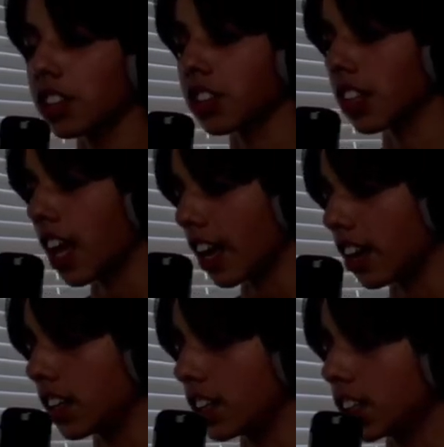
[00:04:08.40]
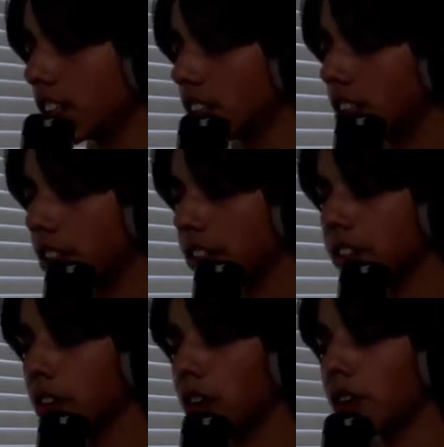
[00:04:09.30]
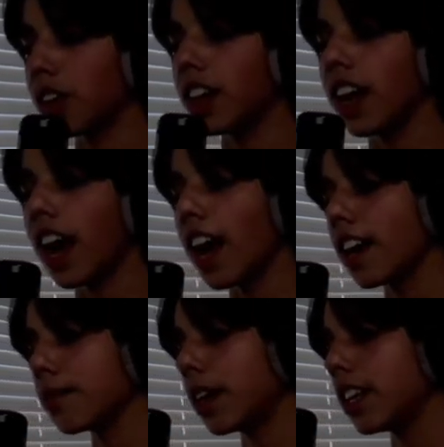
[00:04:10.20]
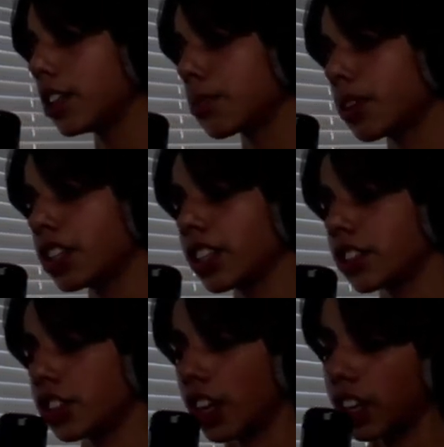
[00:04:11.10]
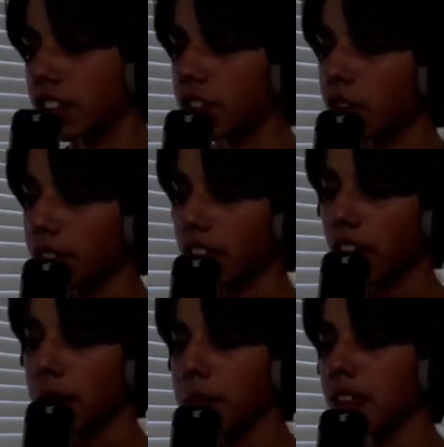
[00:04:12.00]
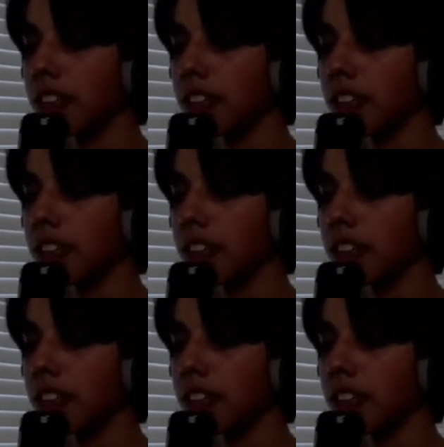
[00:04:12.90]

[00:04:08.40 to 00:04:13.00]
on July, so my inspiration has changed over time.